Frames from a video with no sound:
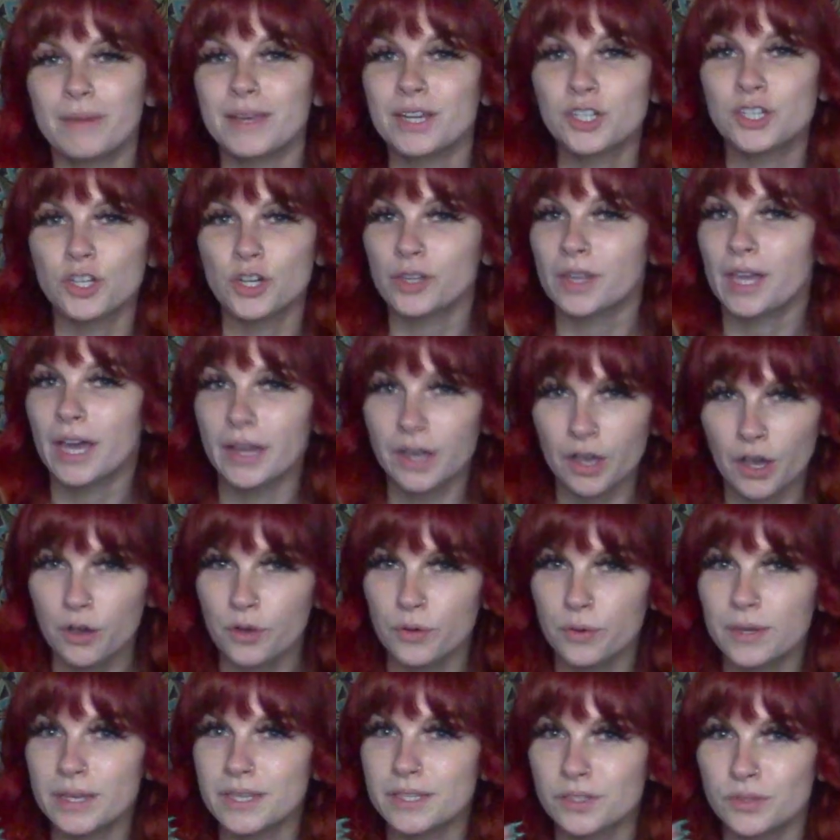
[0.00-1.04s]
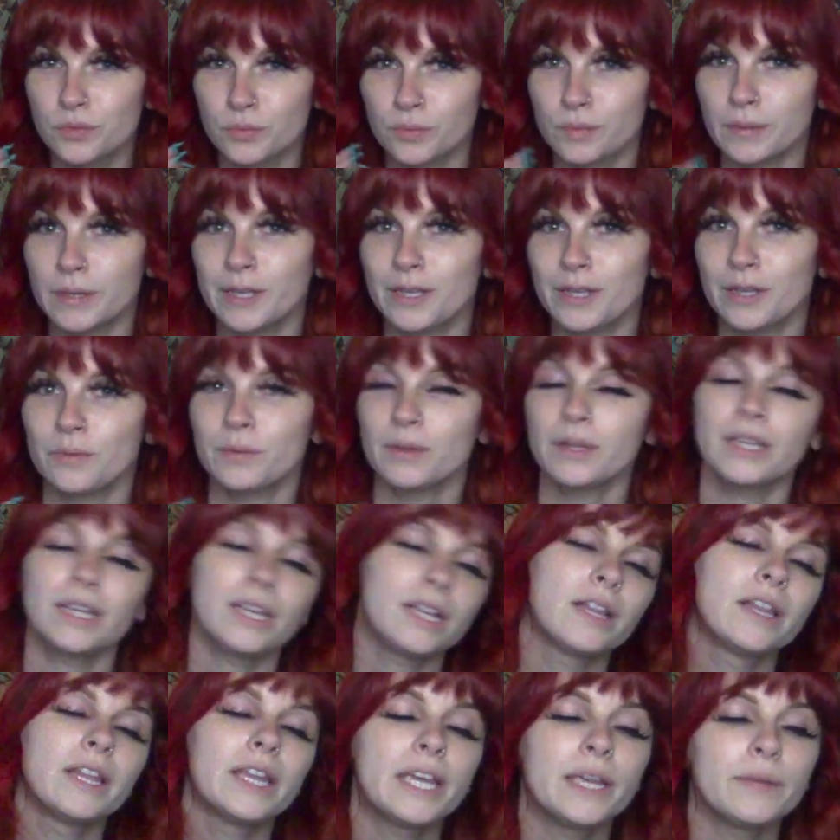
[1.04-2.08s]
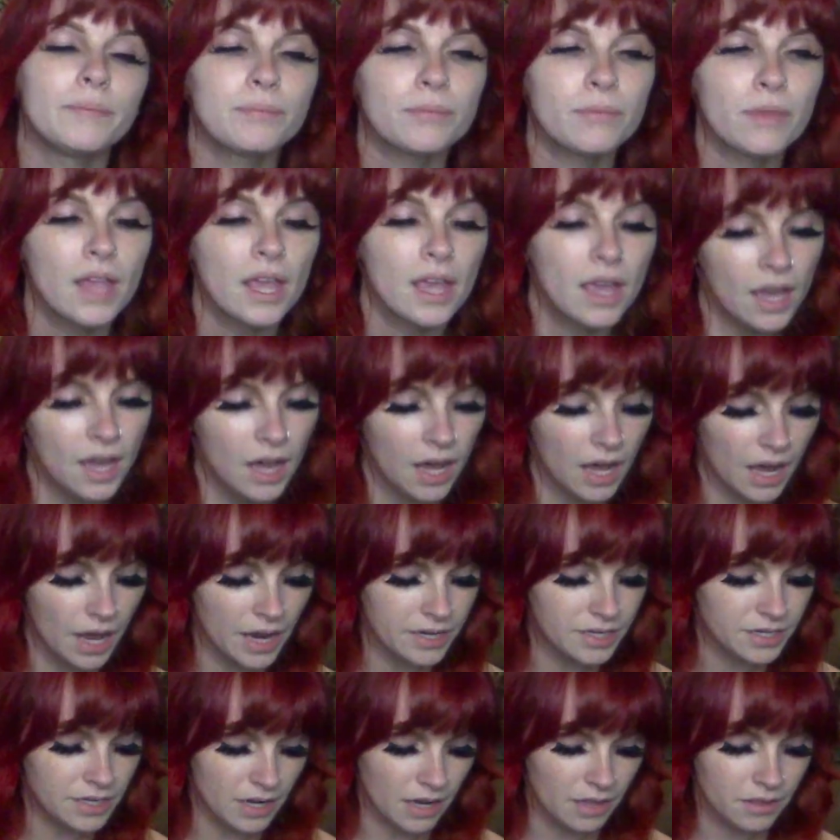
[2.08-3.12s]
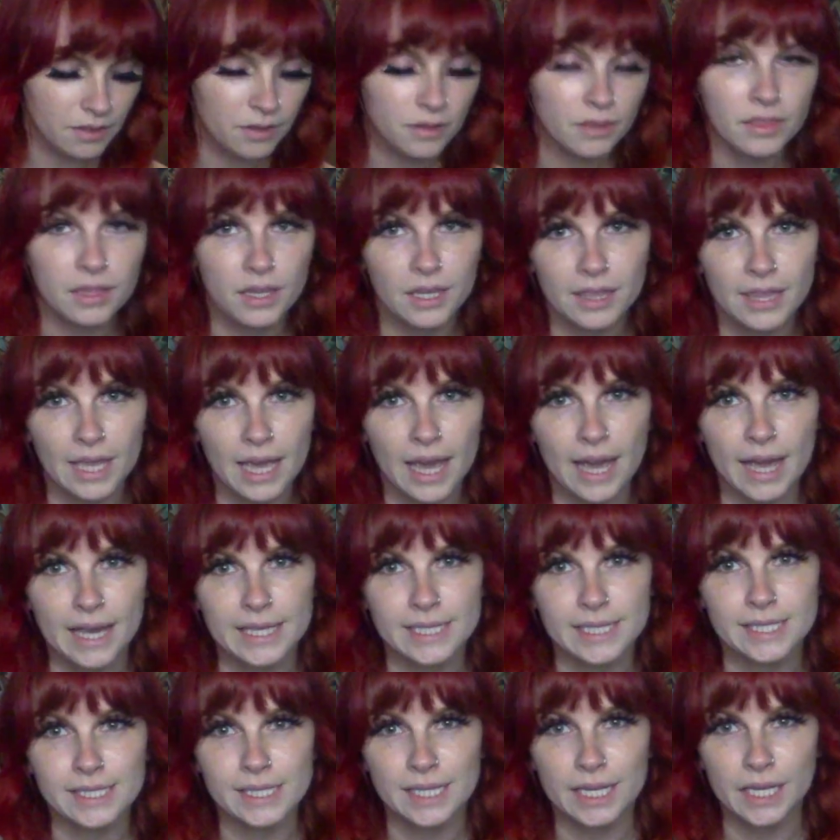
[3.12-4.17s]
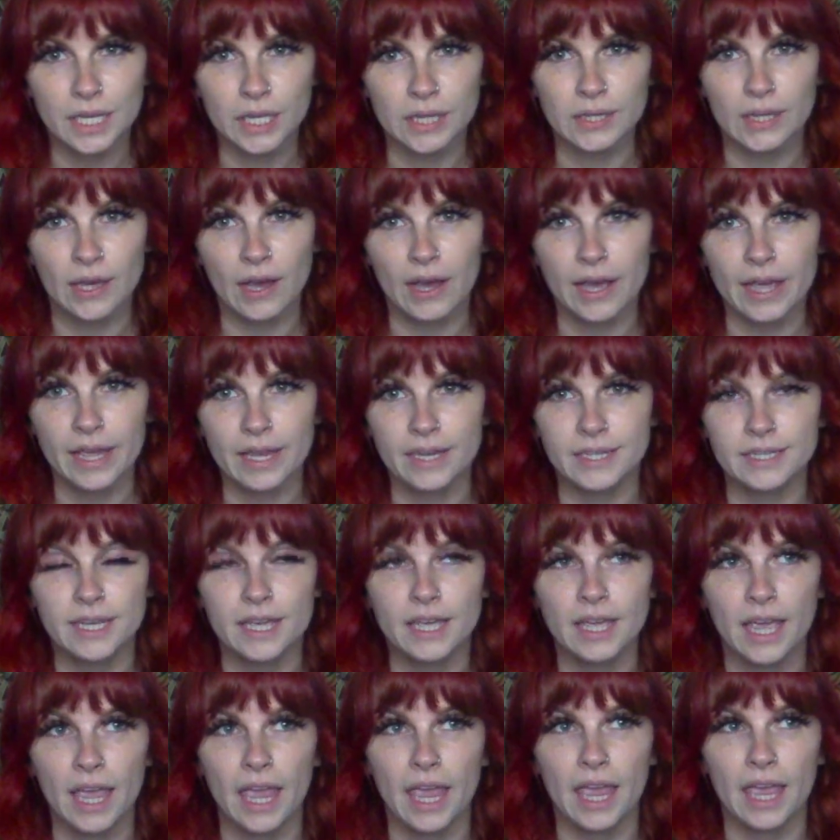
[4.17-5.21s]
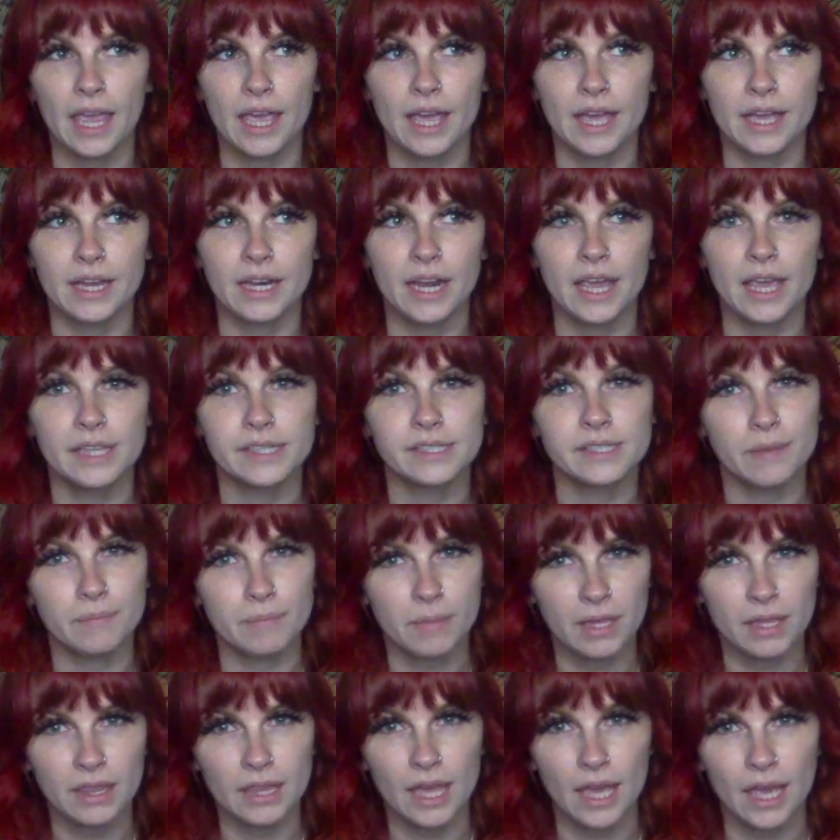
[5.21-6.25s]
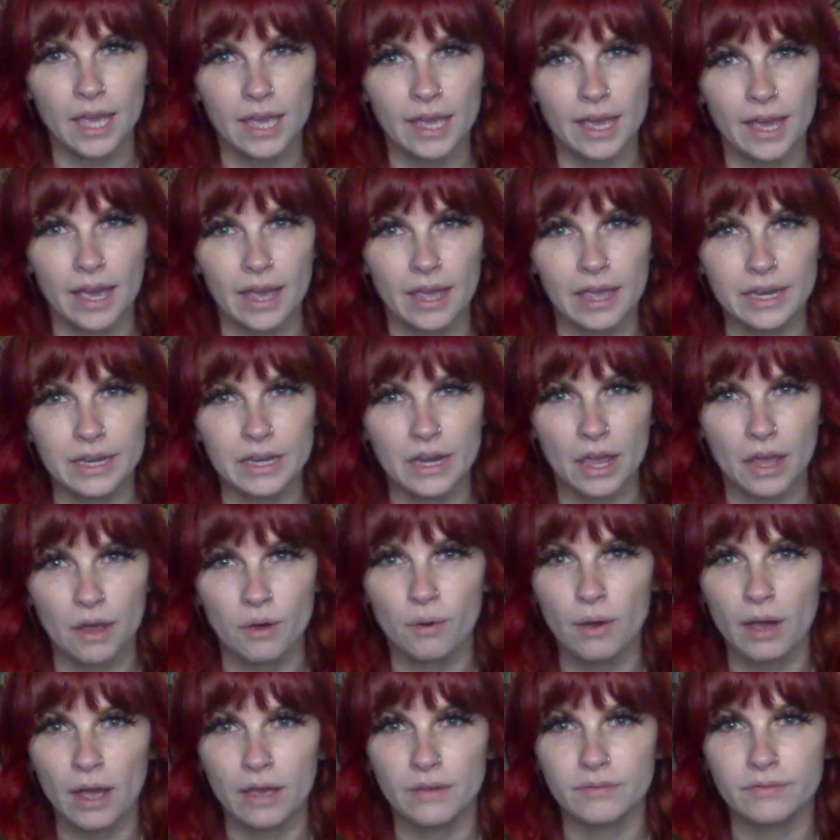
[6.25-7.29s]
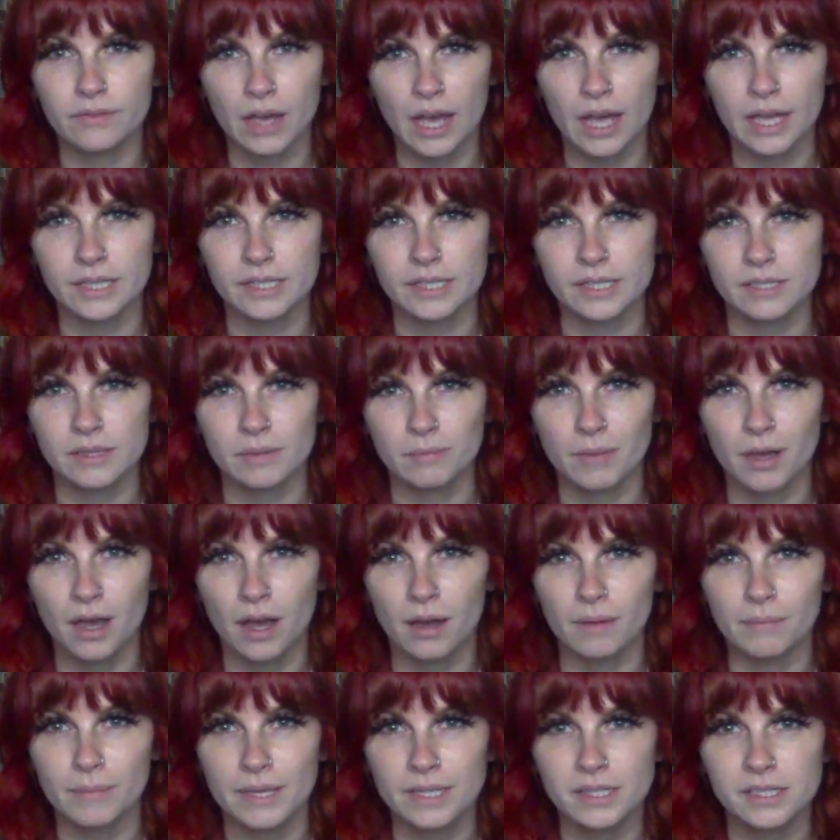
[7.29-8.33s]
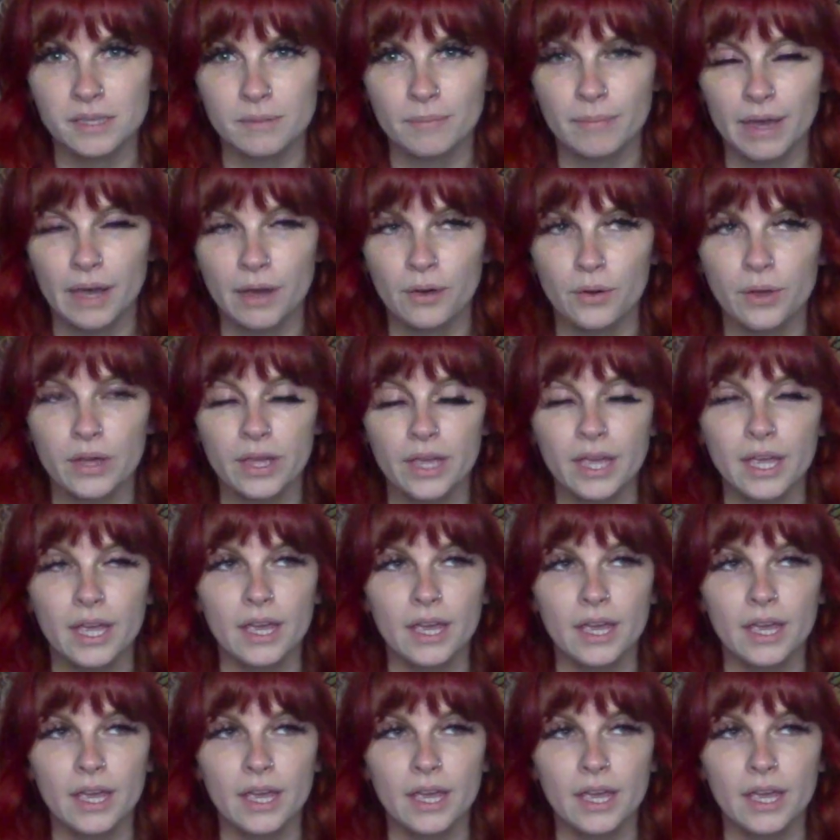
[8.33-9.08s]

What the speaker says: make sure that coat is really, really clean? Another thing that I see a lot, and it's something that I know I've gotten some comments about,